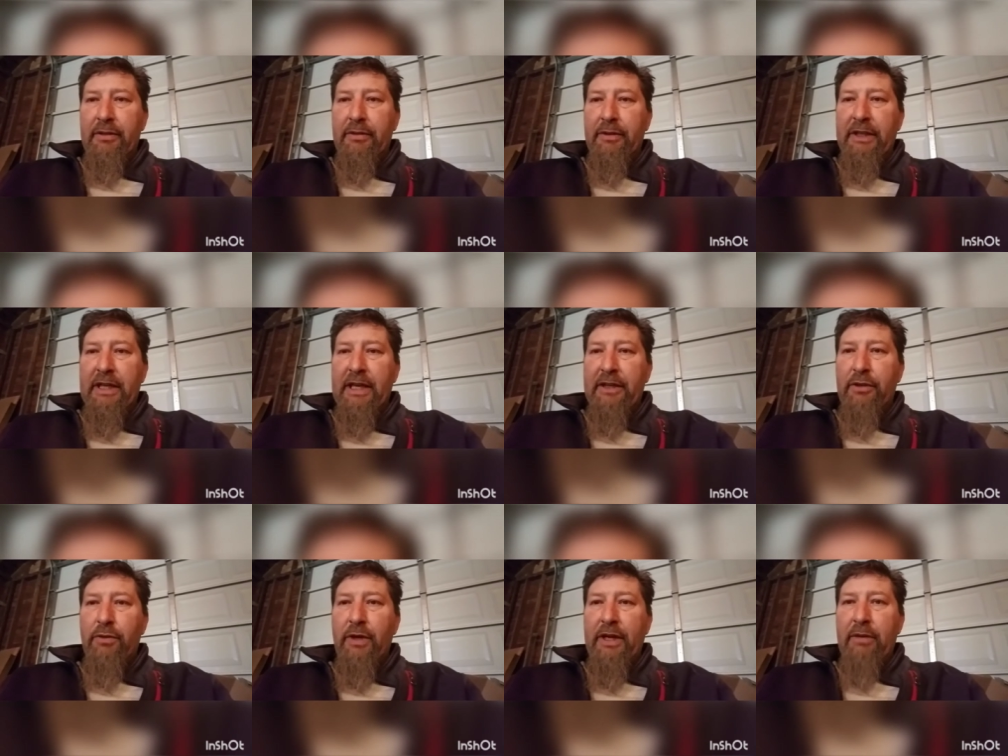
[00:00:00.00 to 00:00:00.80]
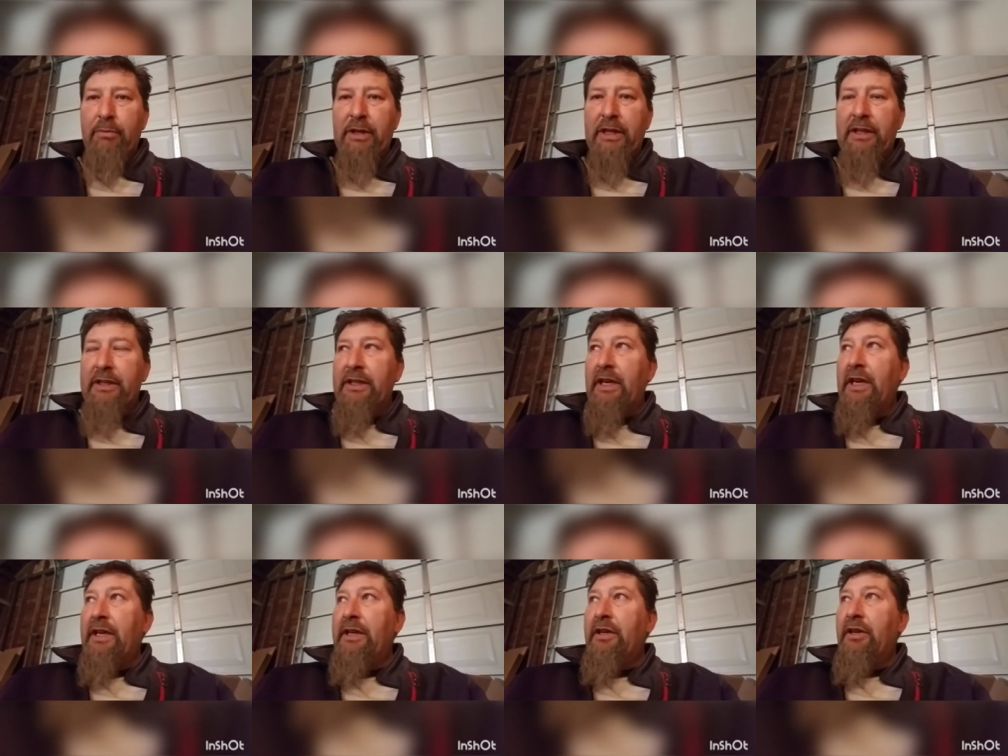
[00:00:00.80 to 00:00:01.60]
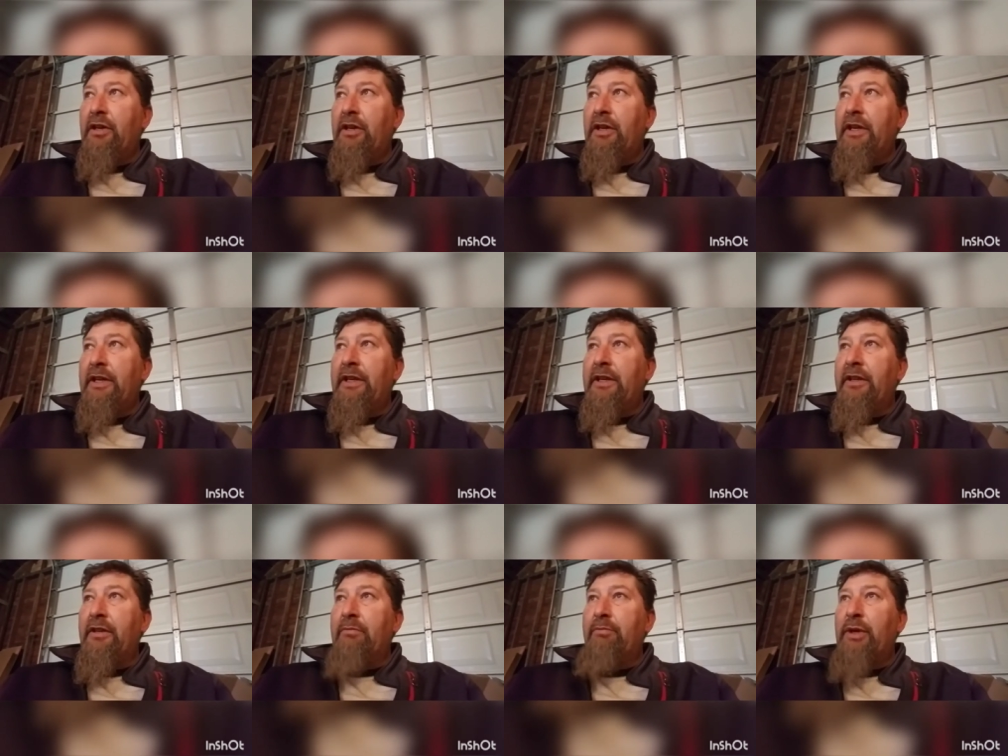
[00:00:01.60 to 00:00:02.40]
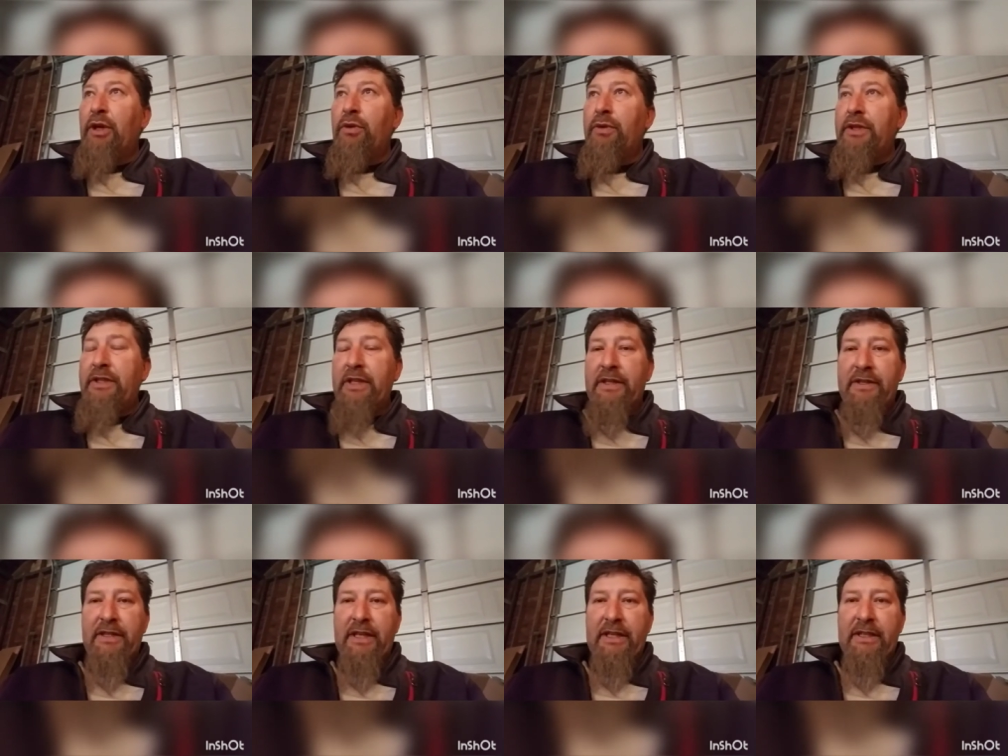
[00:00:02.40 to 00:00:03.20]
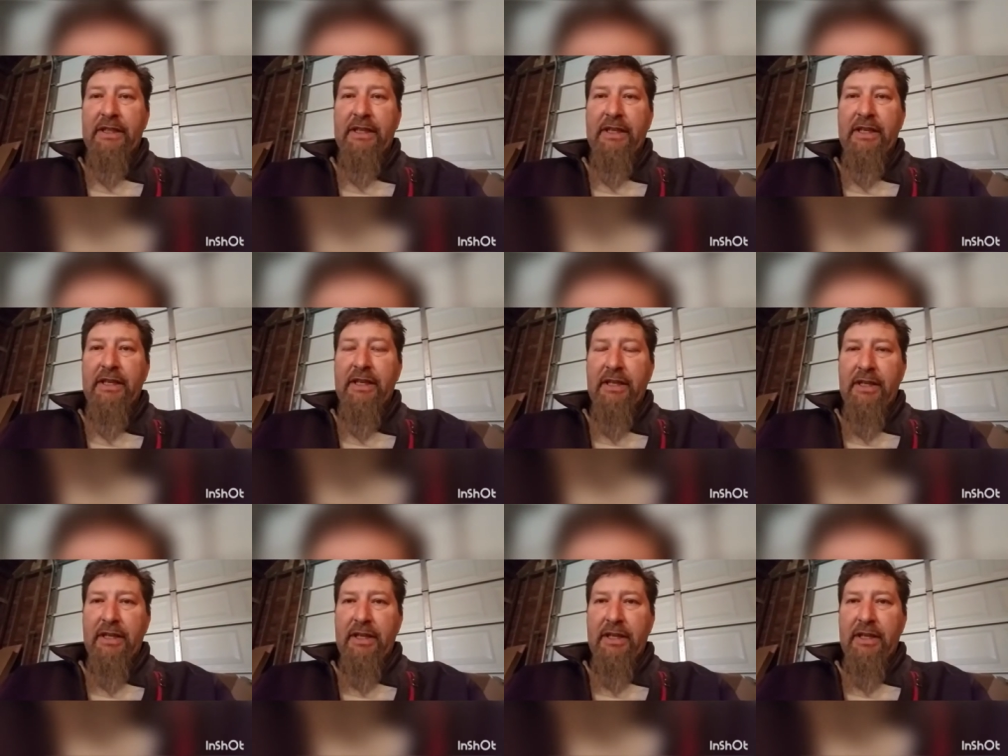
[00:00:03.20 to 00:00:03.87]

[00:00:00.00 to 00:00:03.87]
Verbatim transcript: we got quite a bit done on the boat since I did